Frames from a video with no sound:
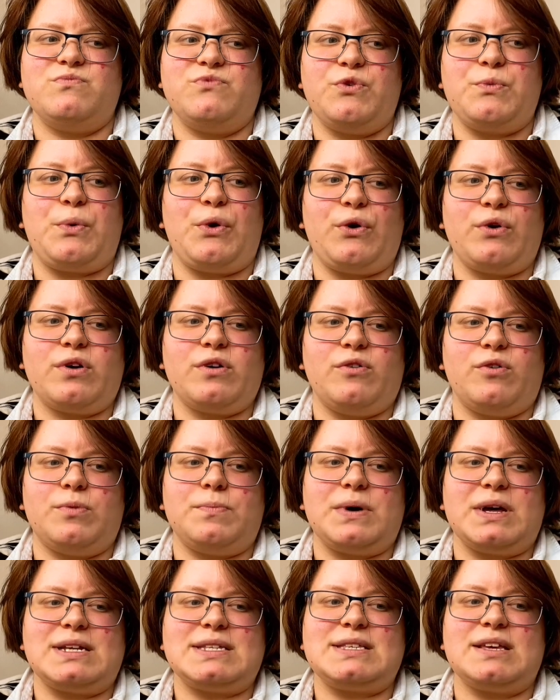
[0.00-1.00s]
the book, or
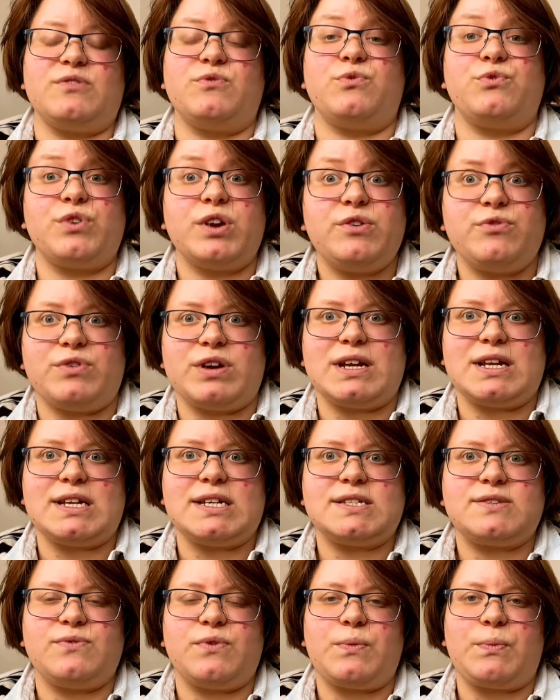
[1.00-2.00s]
better said,
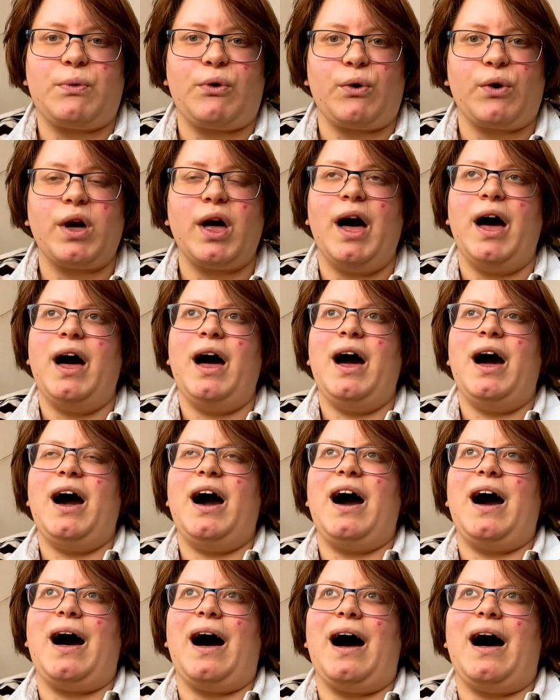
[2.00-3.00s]
re-release the book
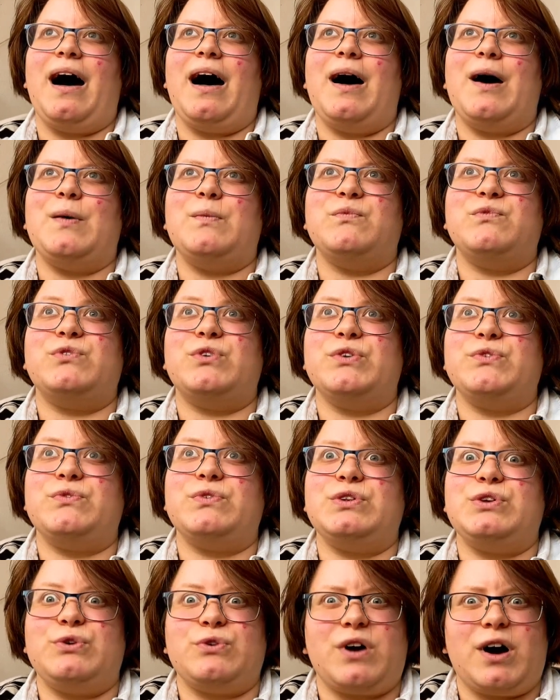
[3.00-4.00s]
with the
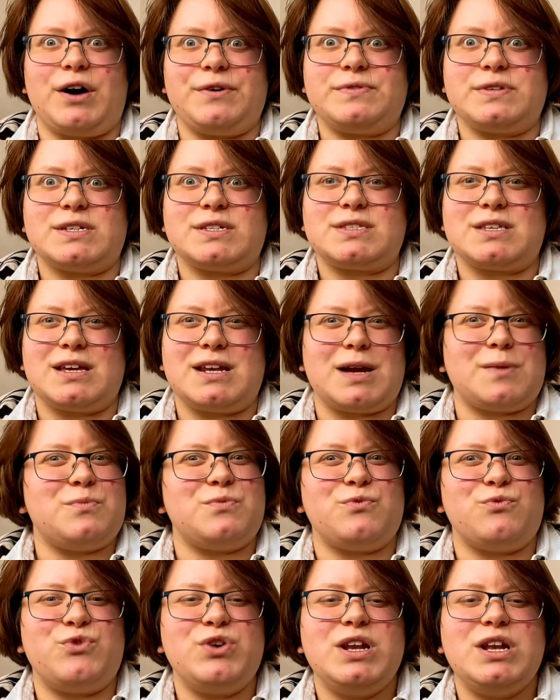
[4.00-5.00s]
new covers, and
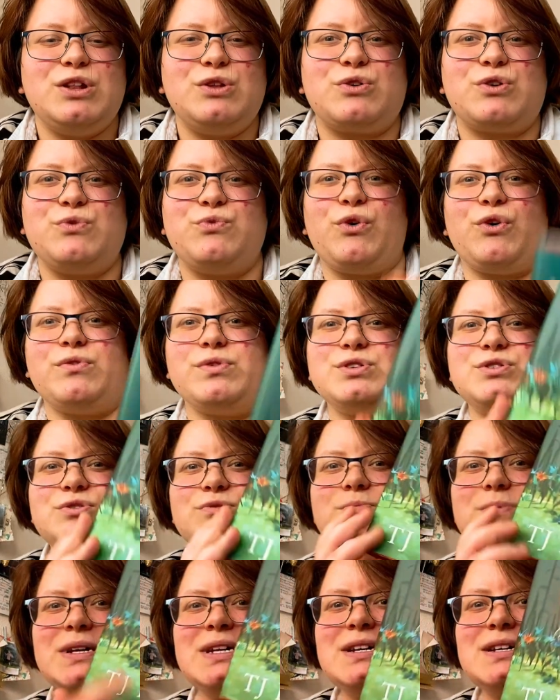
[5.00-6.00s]
I'm really looking forward to,
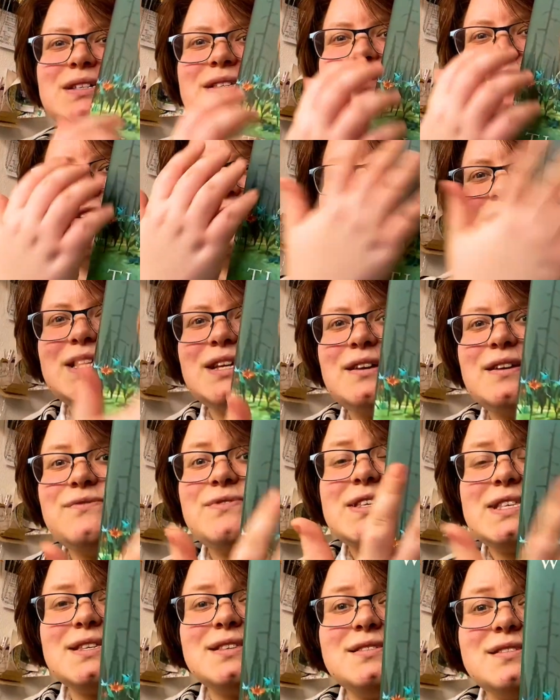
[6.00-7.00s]
because honestly
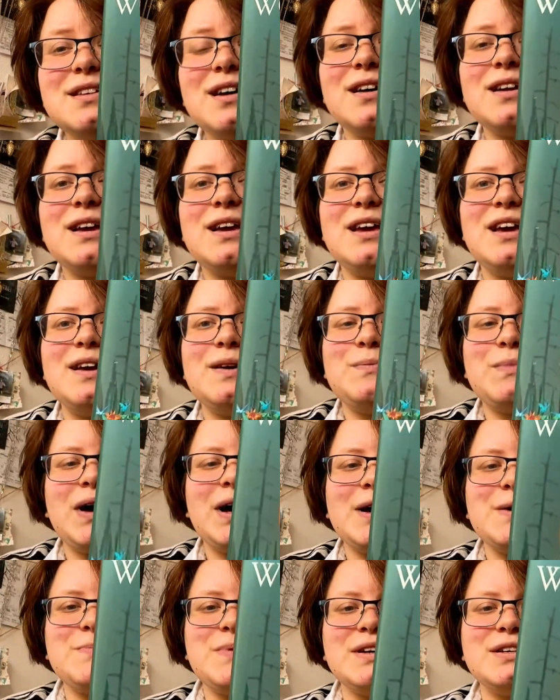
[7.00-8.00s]
this is stunning.
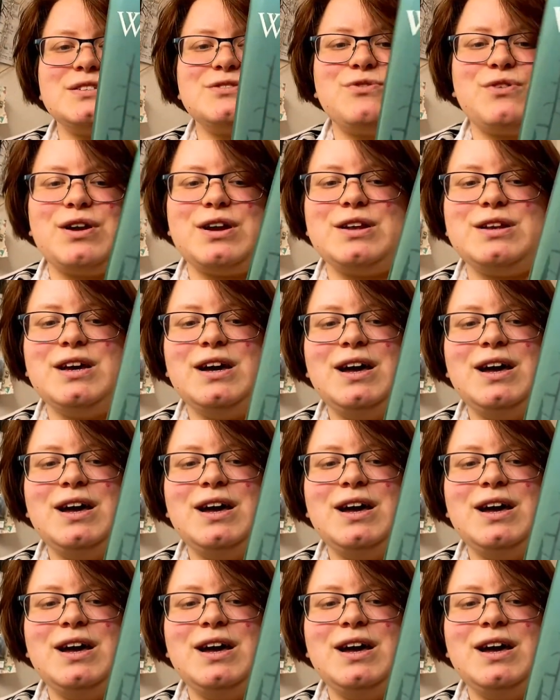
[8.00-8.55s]
My best friend